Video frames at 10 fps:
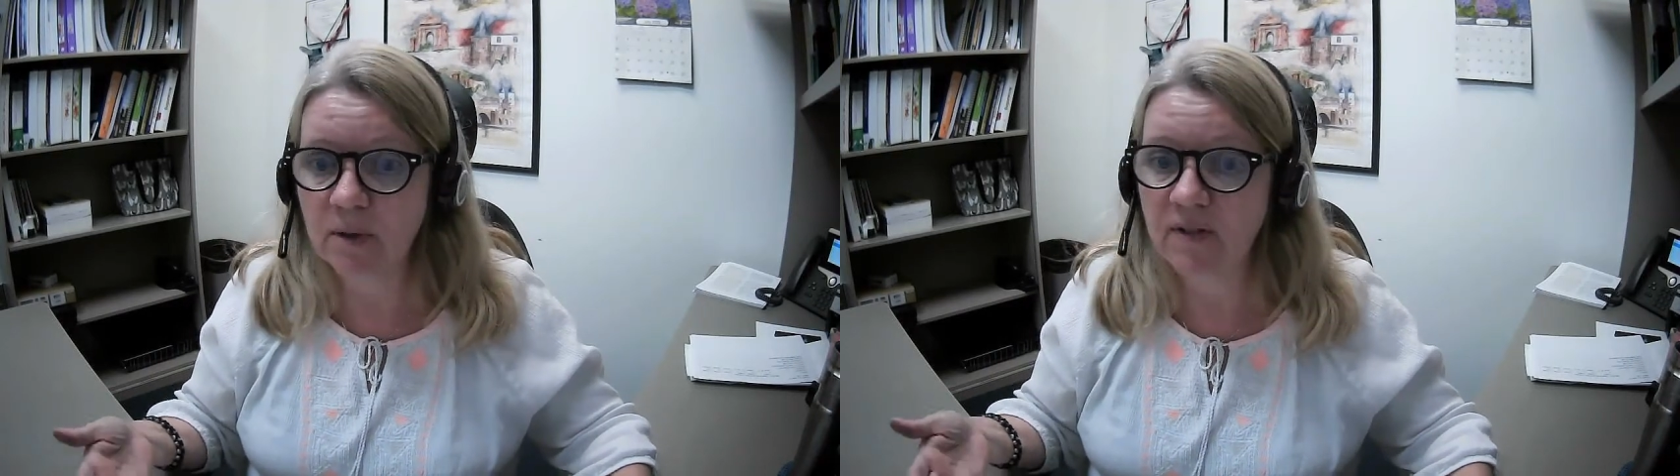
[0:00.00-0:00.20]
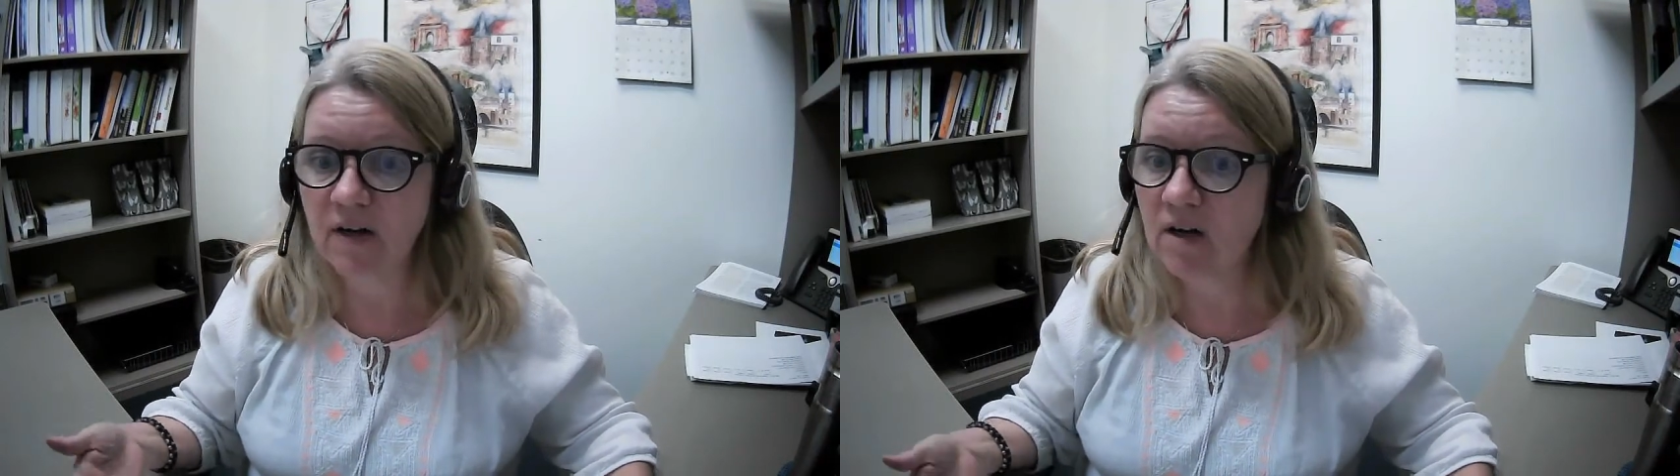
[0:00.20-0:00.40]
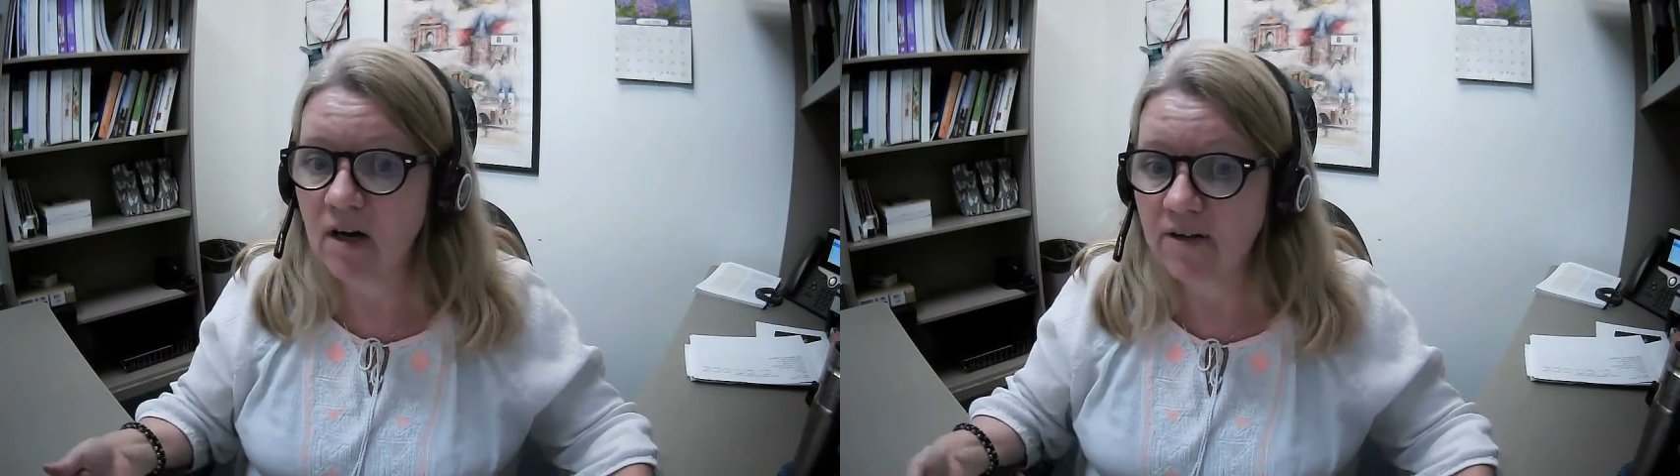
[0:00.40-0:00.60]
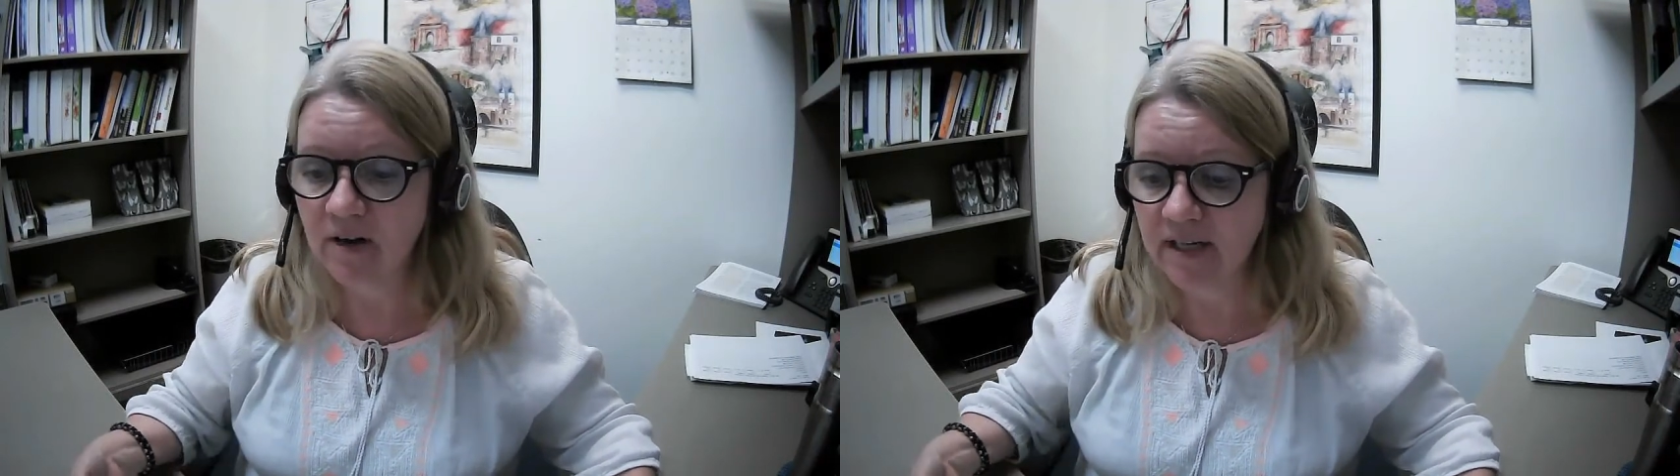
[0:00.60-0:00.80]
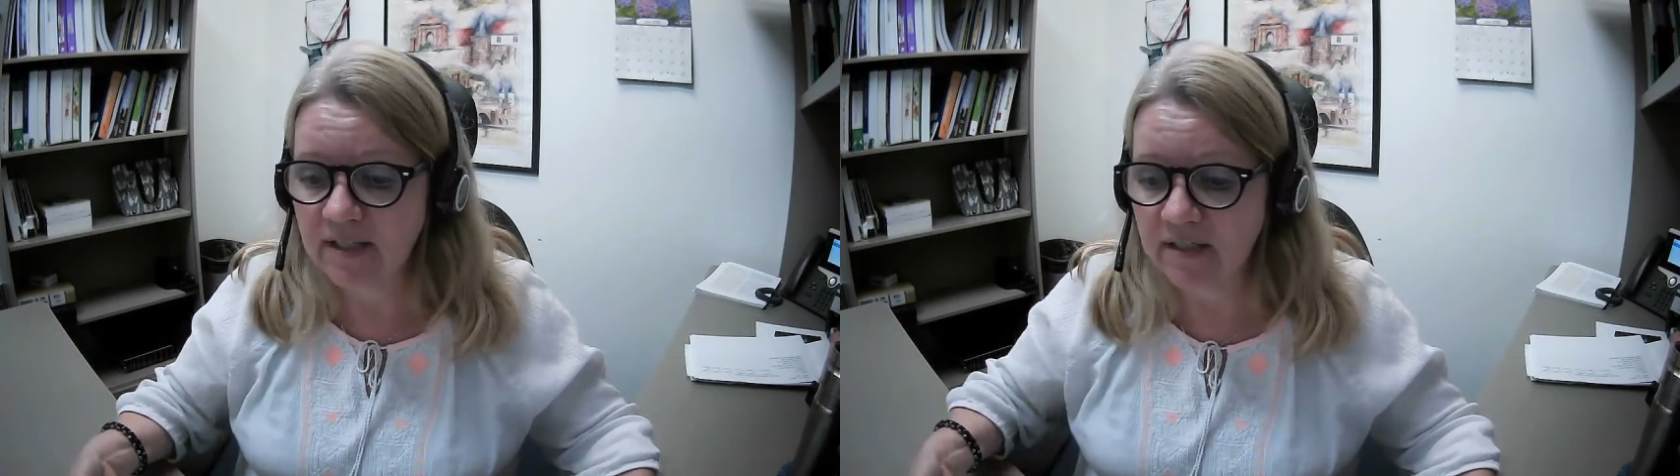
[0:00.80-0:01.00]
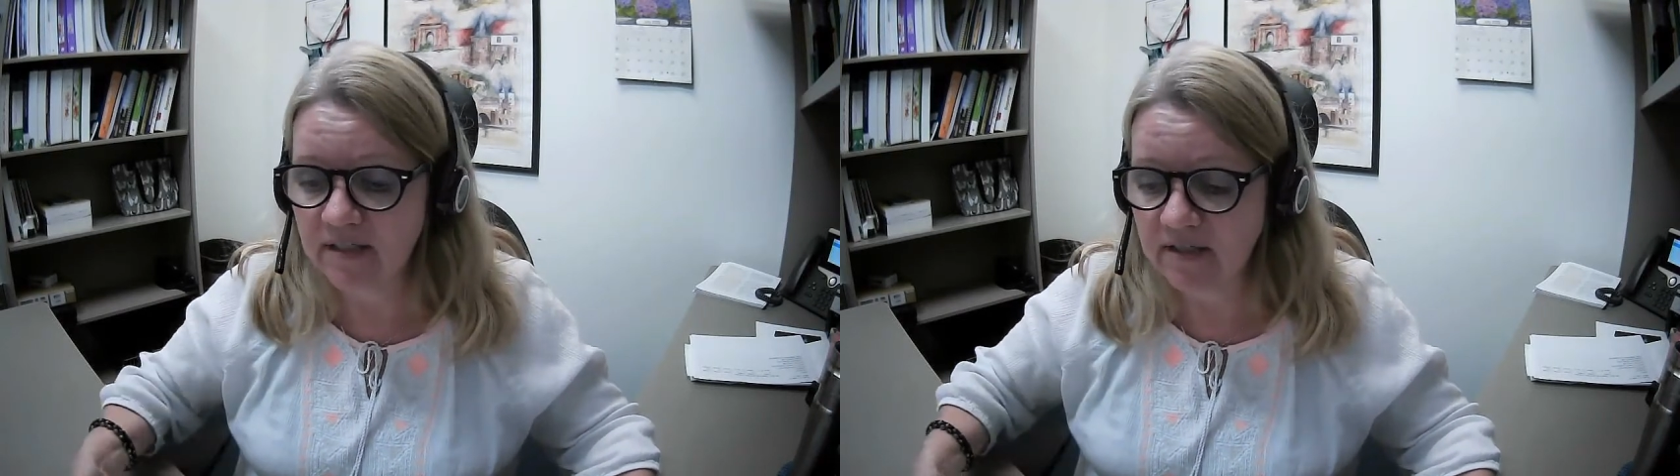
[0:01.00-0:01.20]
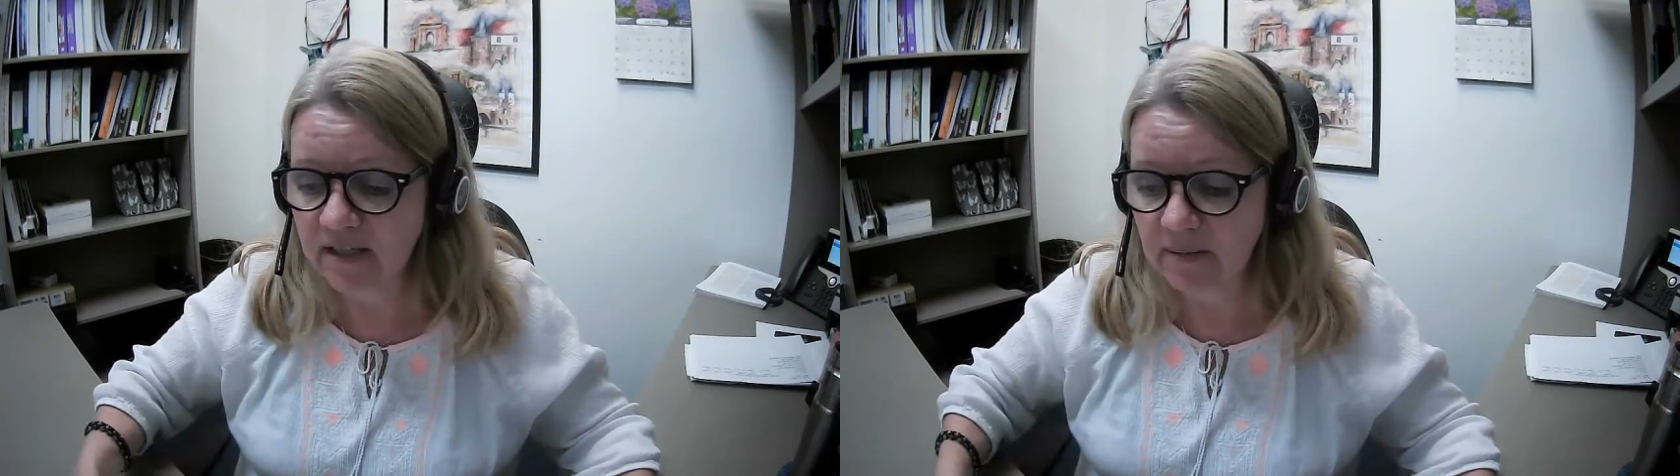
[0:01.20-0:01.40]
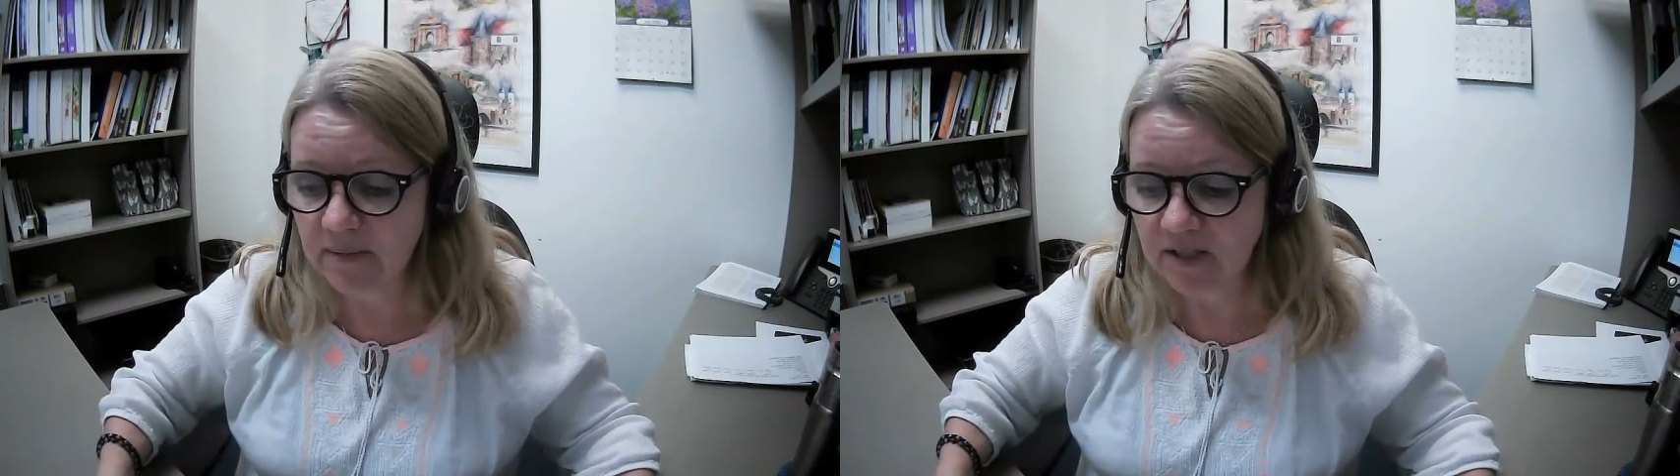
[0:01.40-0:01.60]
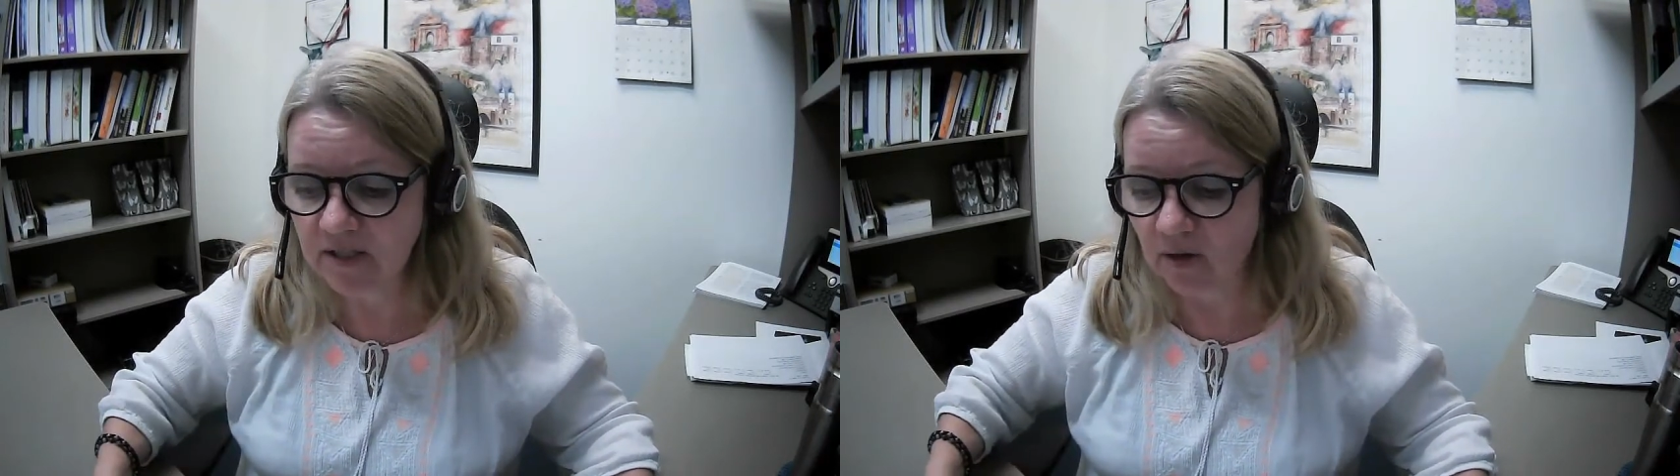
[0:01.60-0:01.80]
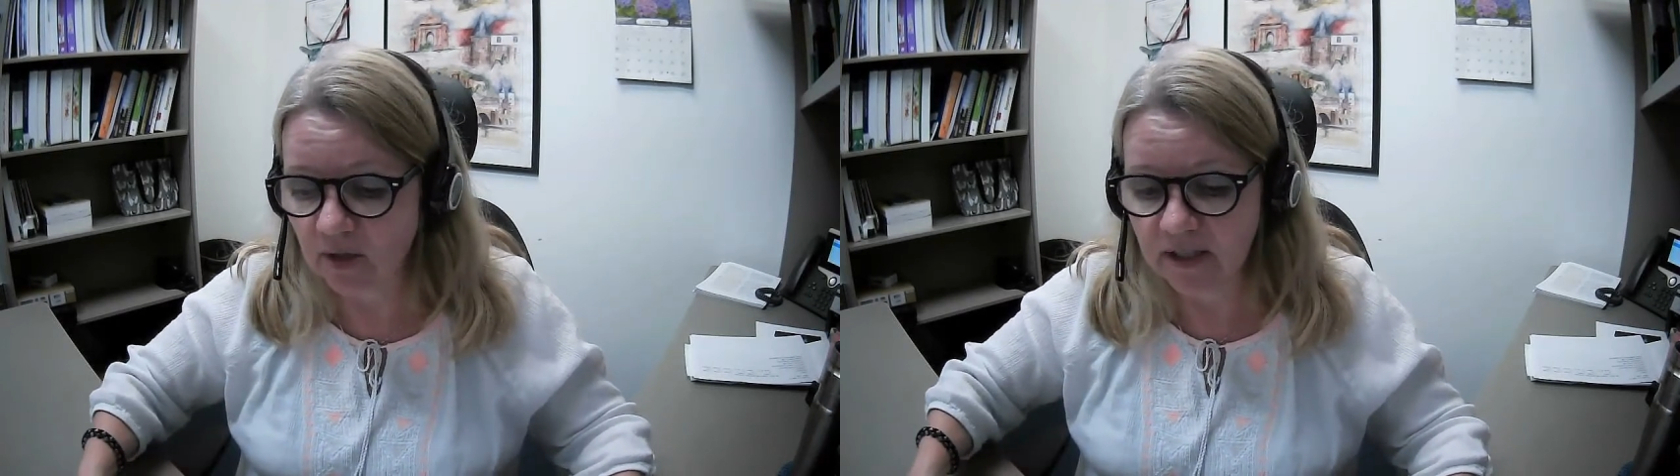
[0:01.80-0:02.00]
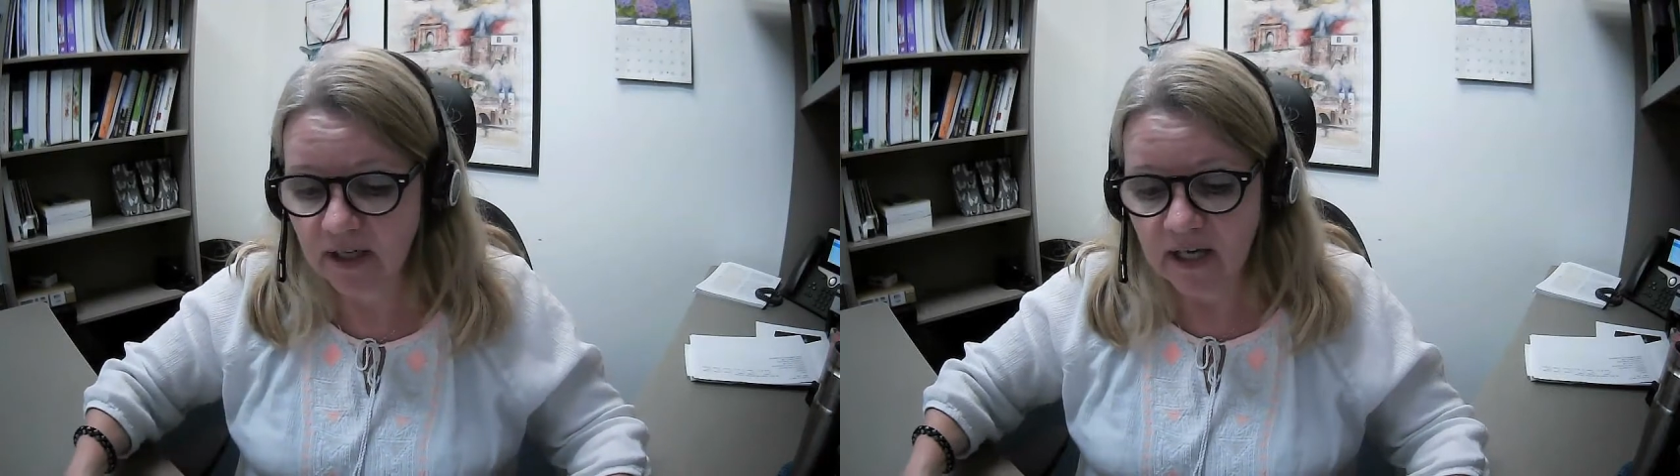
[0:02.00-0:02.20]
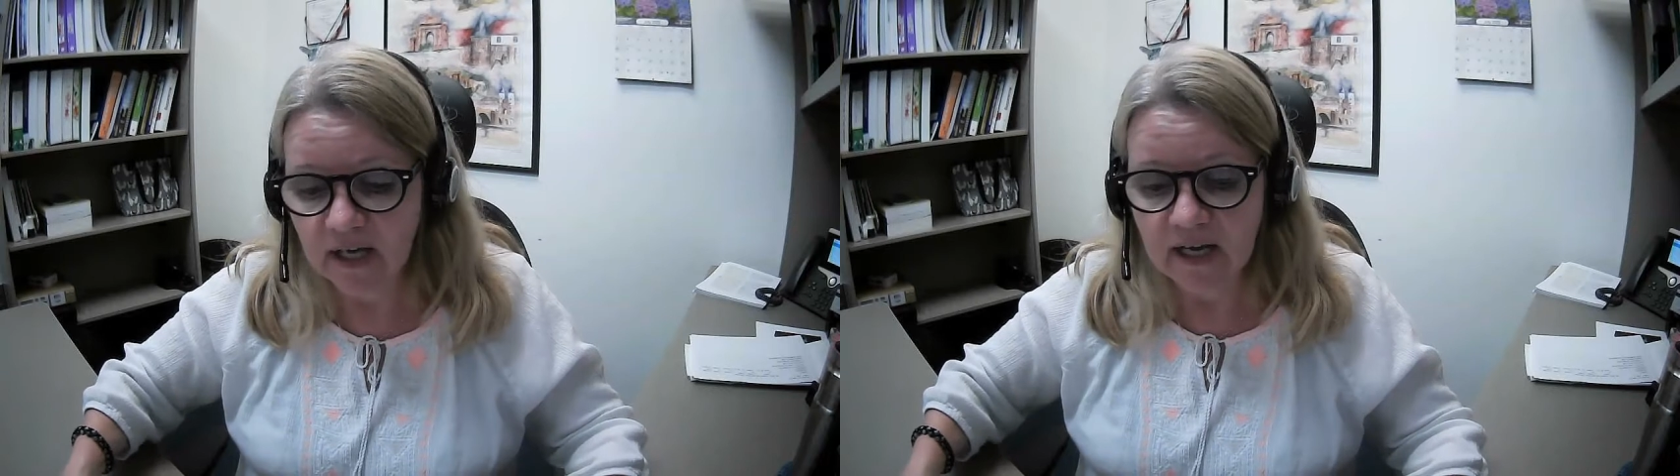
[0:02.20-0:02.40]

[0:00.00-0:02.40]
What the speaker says: but there are other assets that can be stolen.